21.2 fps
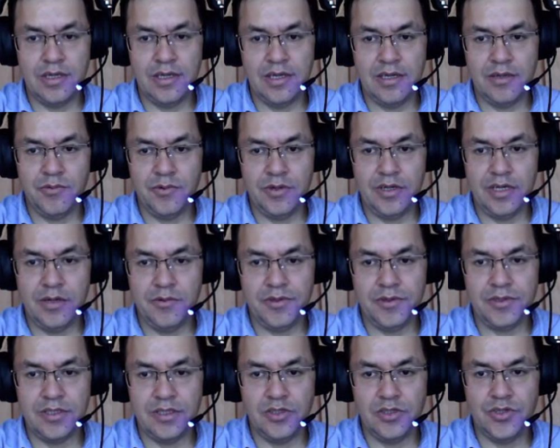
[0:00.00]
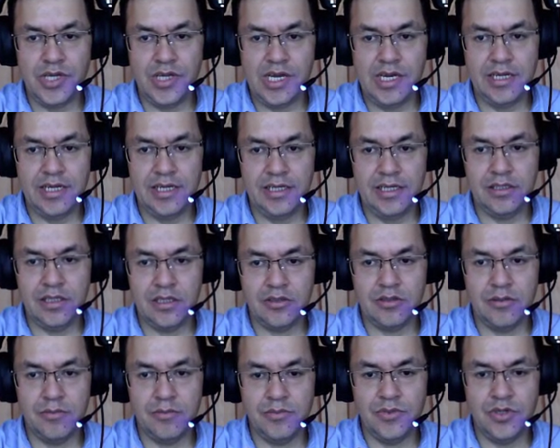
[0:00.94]
when I was in China, I checked
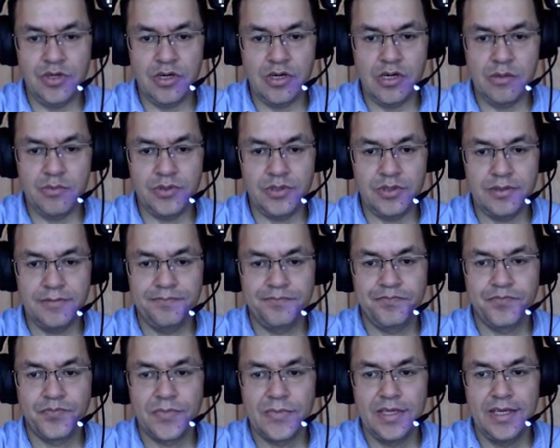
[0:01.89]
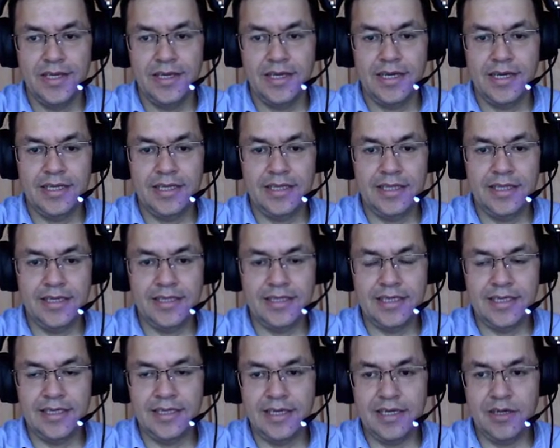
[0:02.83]
some jobs, and they
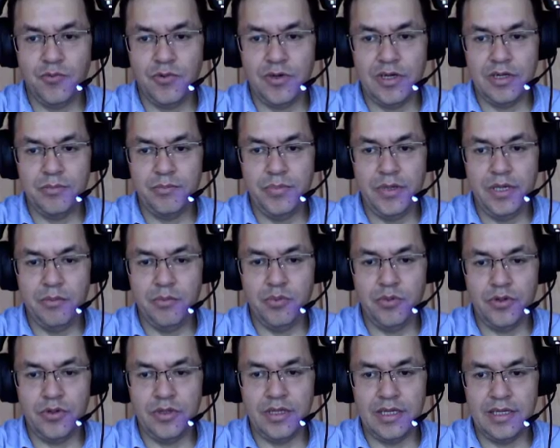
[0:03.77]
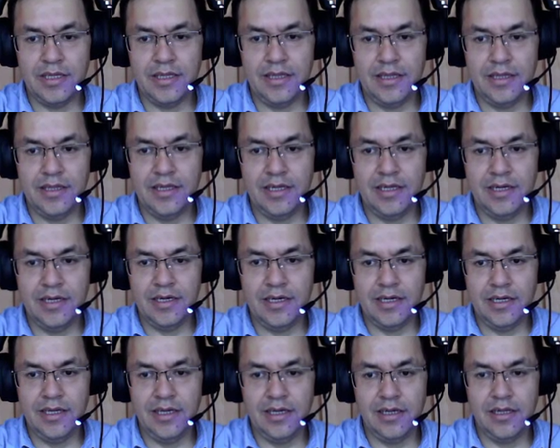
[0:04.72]
say they want people that their
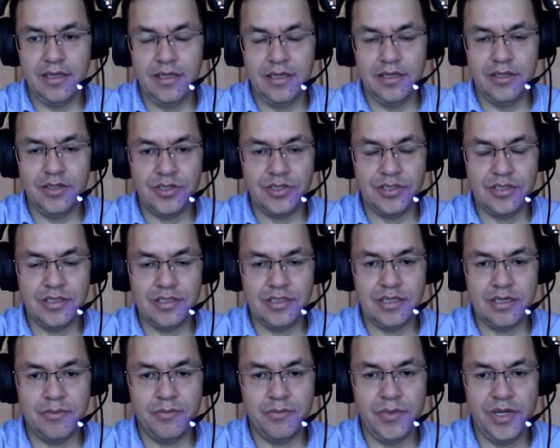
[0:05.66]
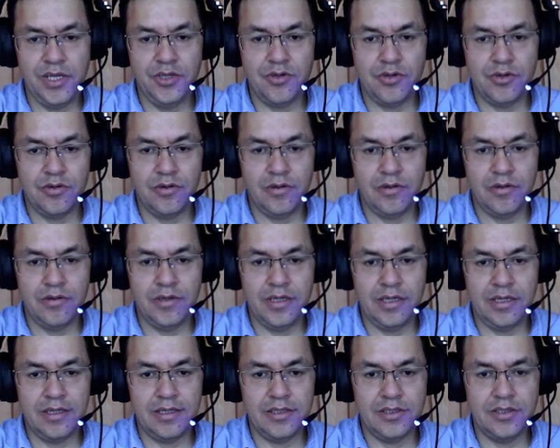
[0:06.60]
English is their major or
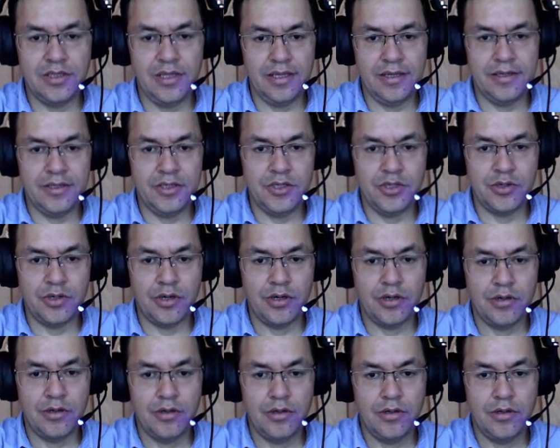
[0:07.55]
English literature.